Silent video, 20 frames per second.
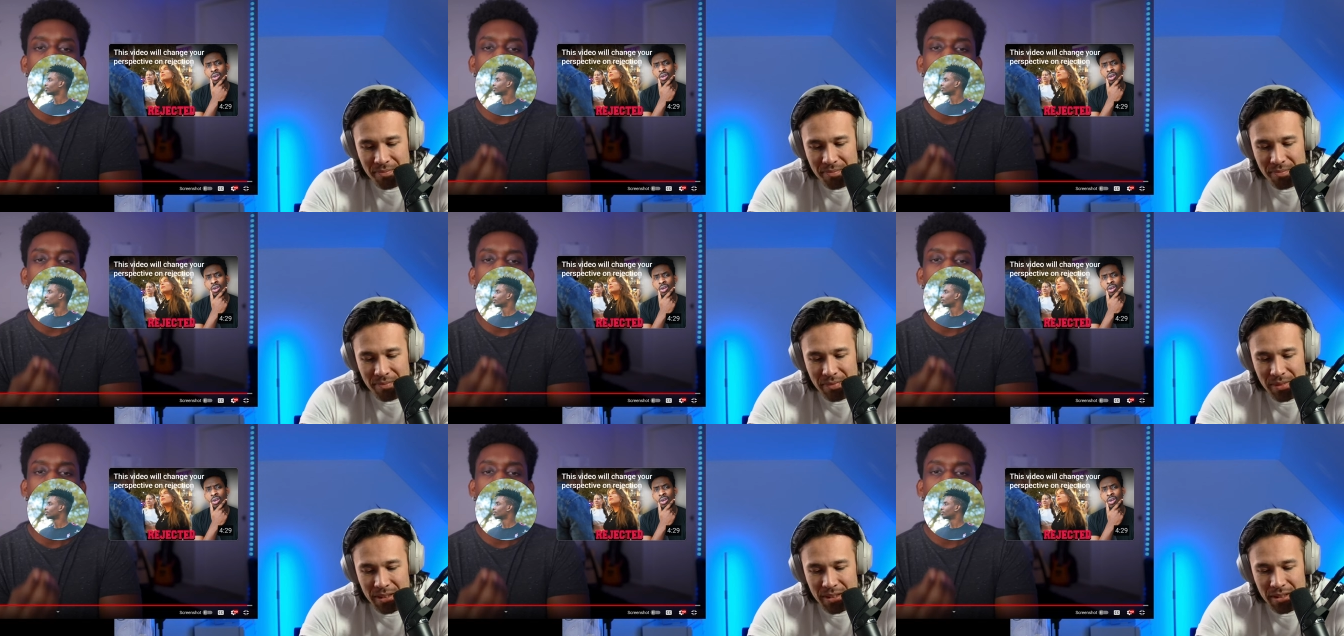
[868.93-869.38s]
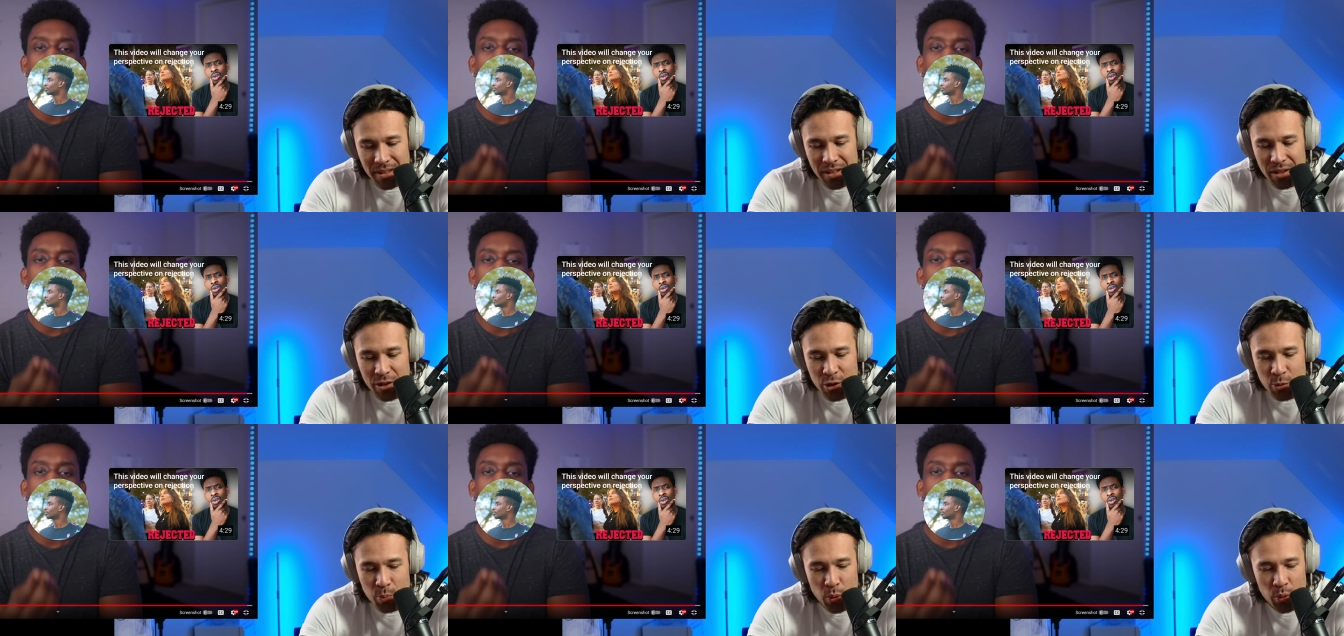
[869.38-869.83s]
Speaker 1: it's like
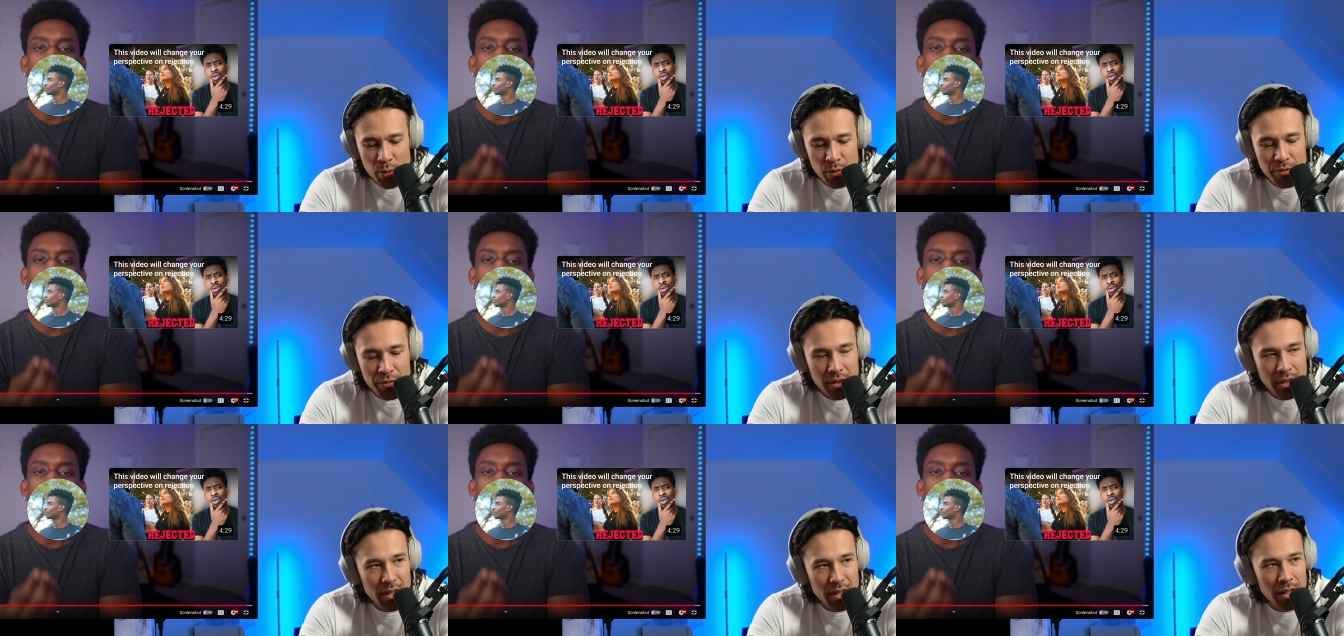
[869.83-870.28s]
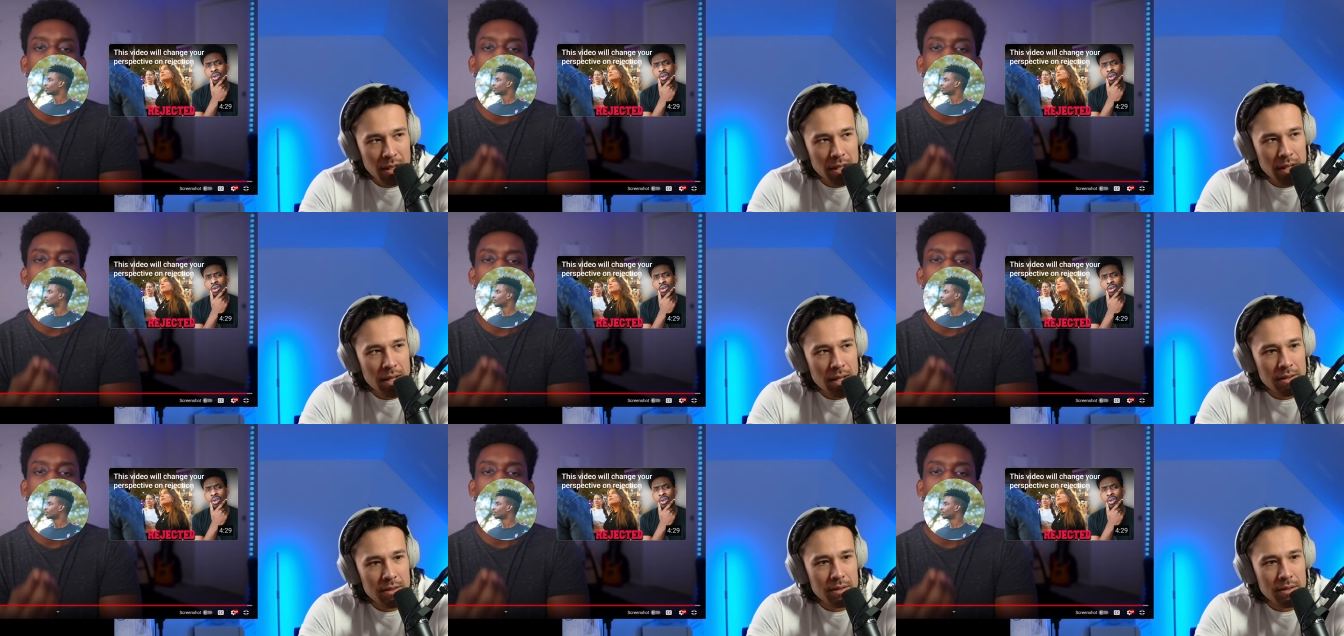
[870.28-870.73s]
it's spoon fed. Like he
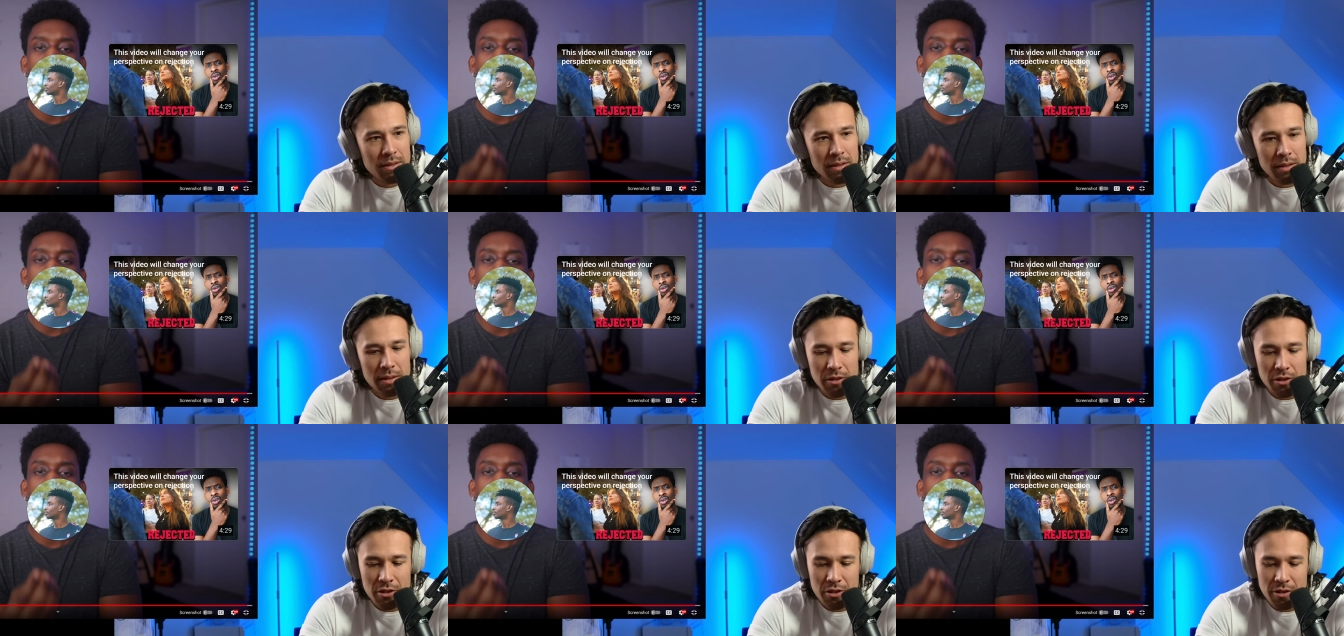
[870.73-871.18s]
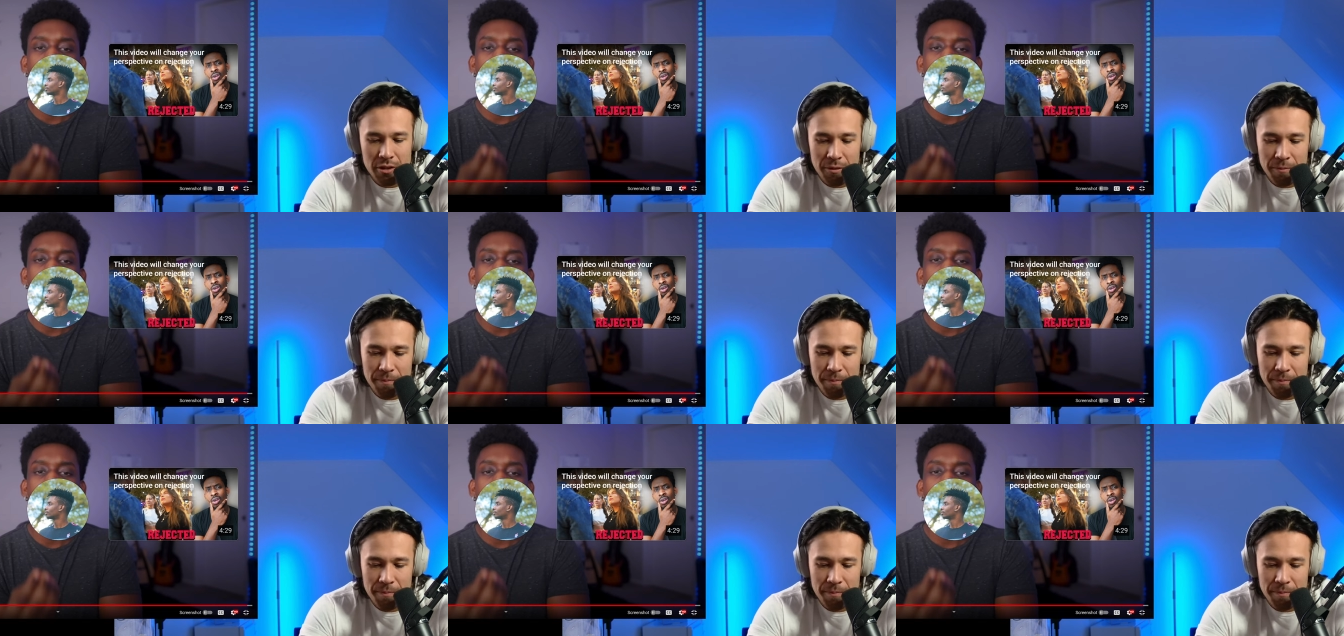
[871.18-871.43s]
has to say this shit,